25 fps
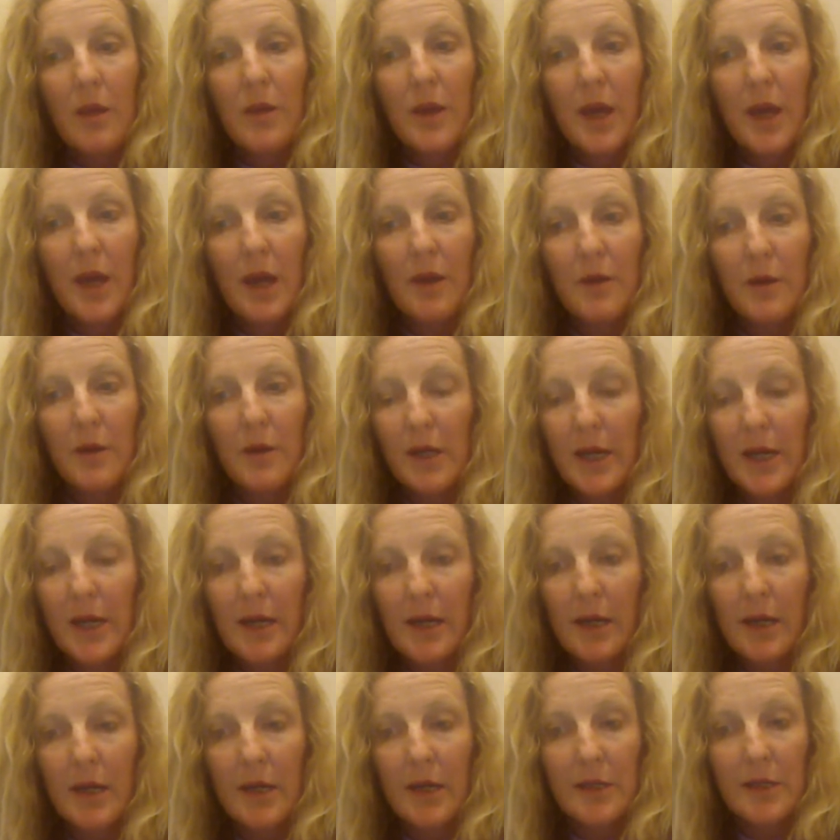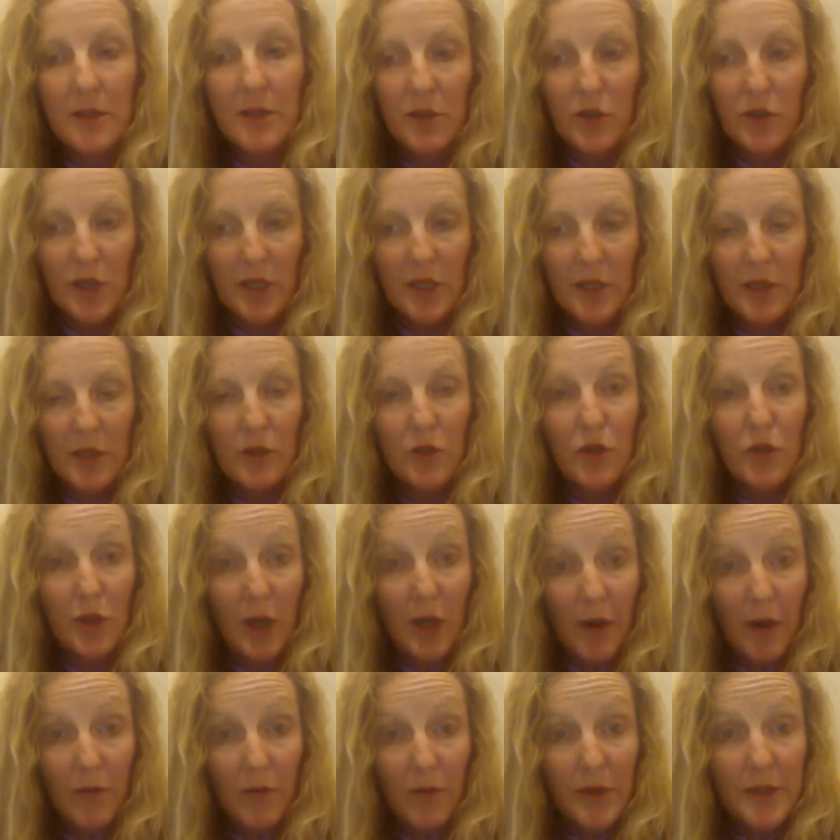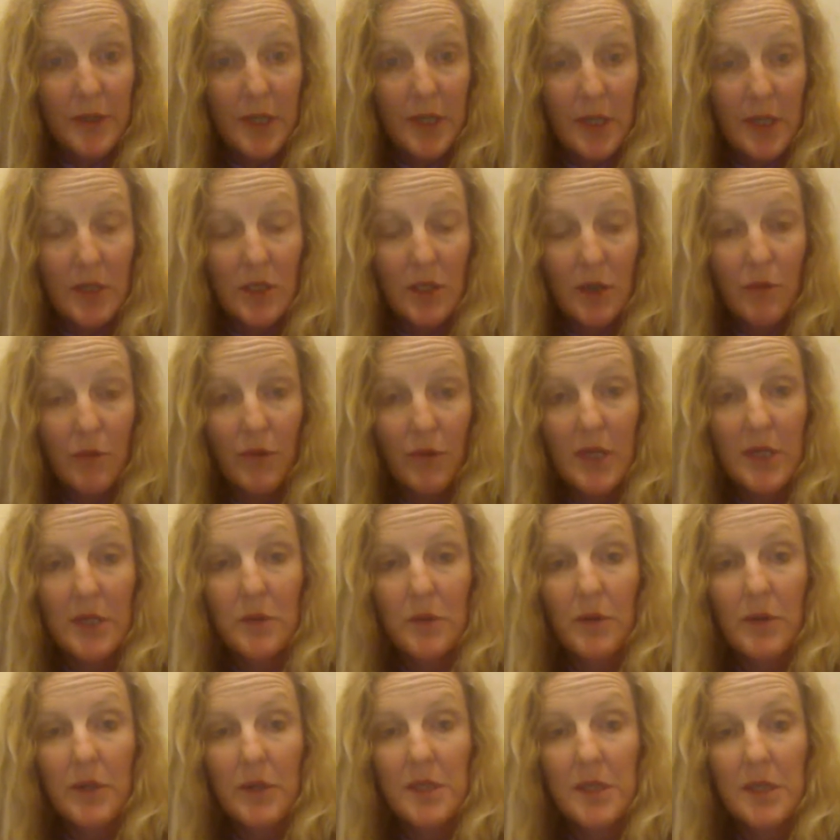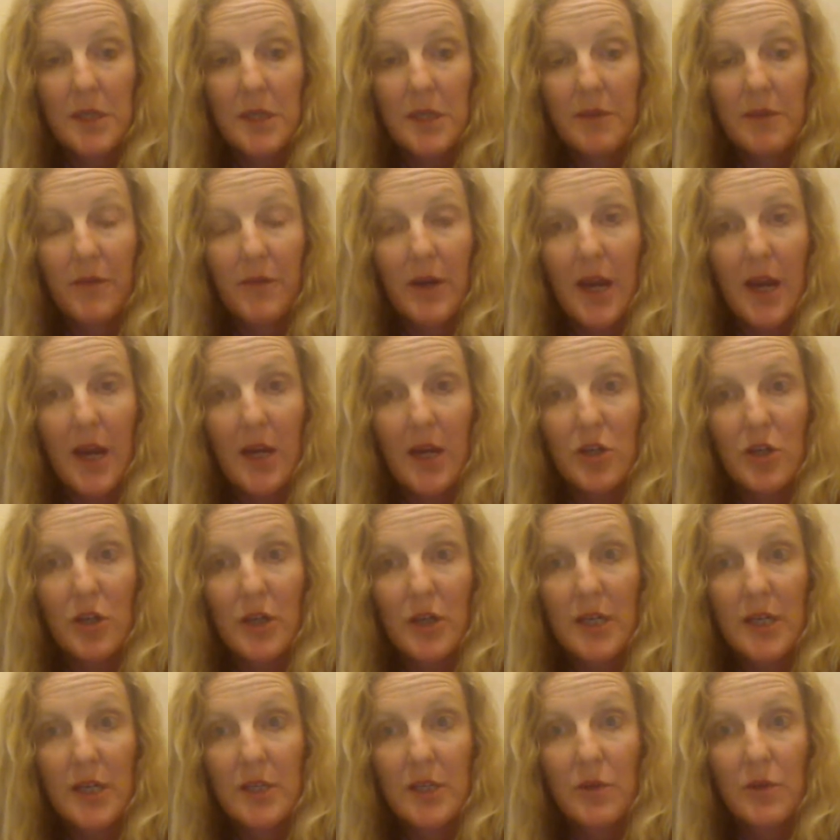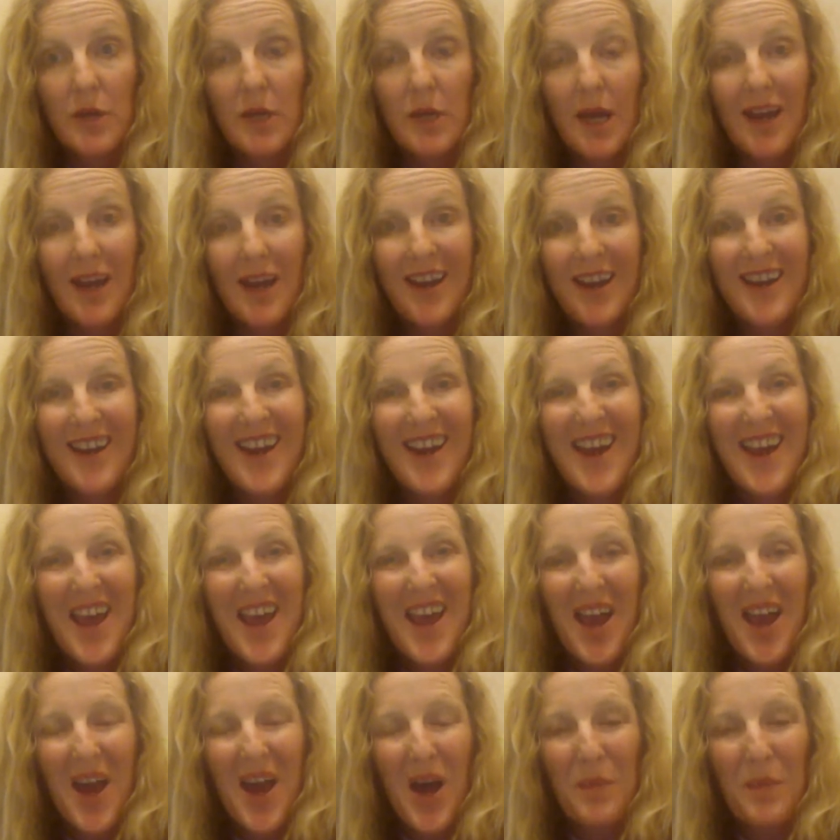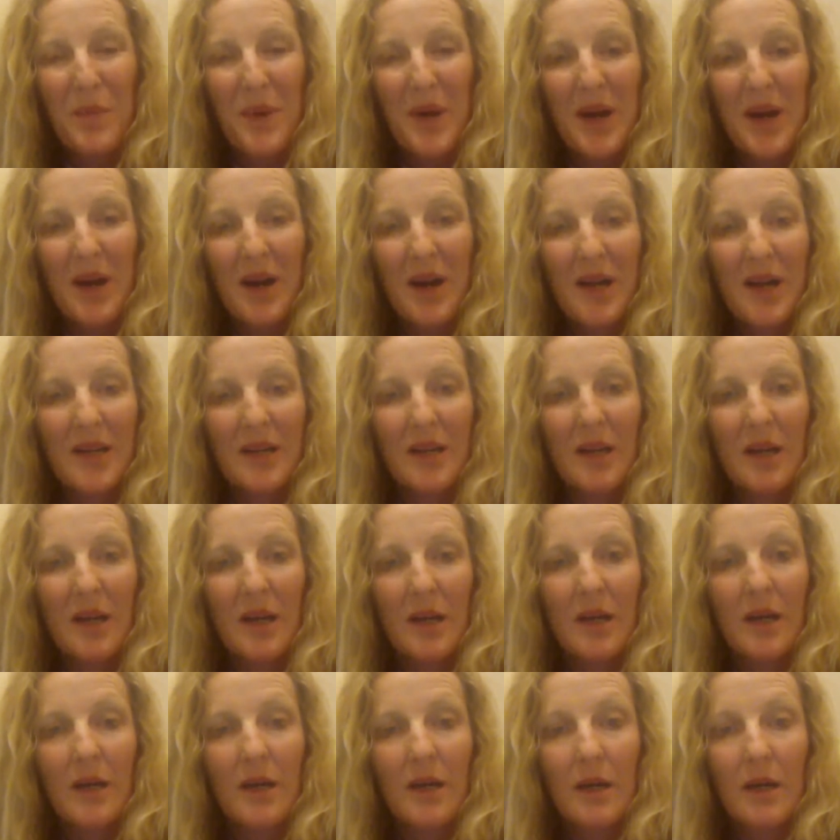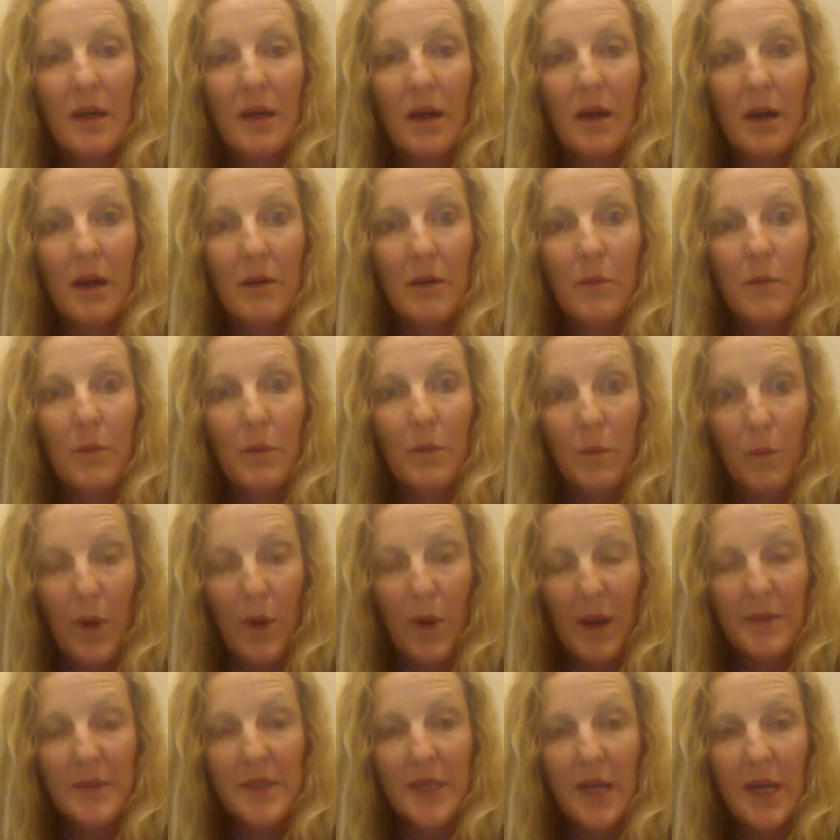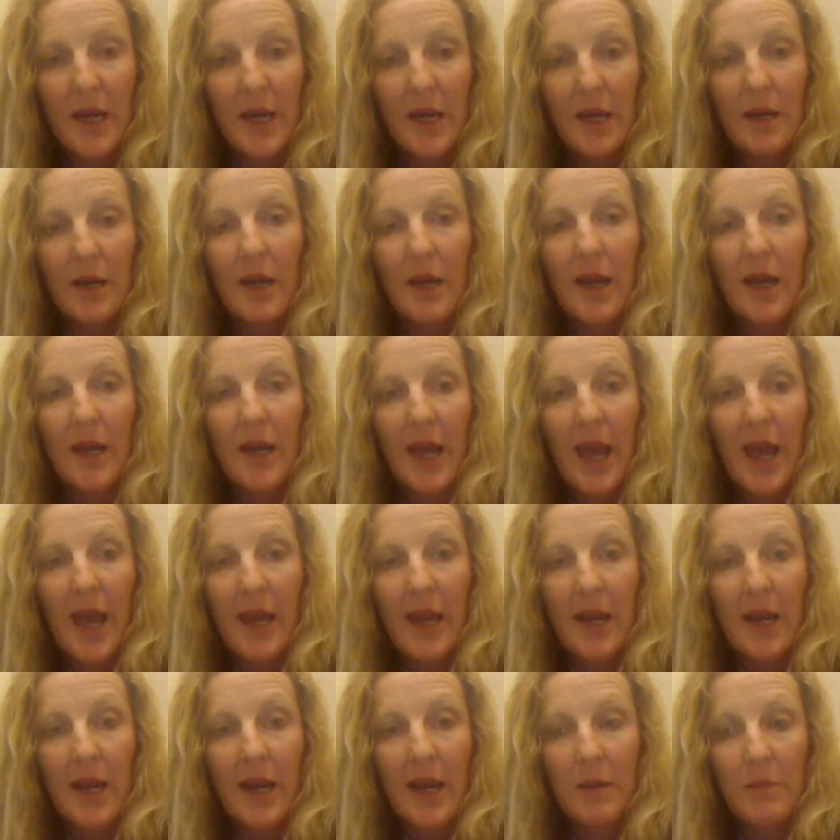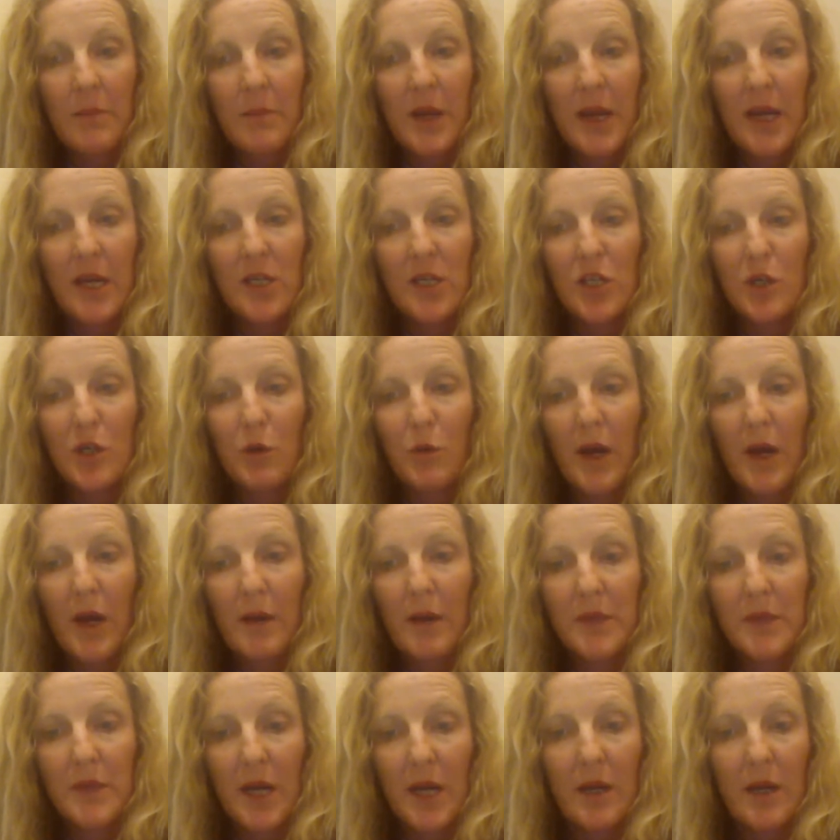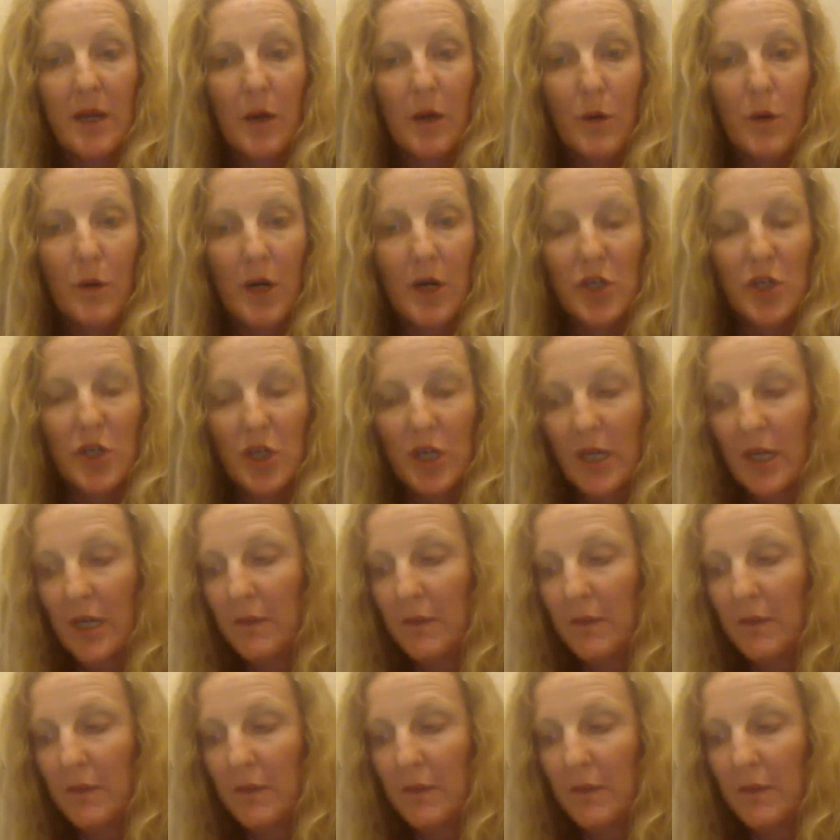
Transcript: The other link is just general teacher resources for National History Day up on our website at nmhum.org.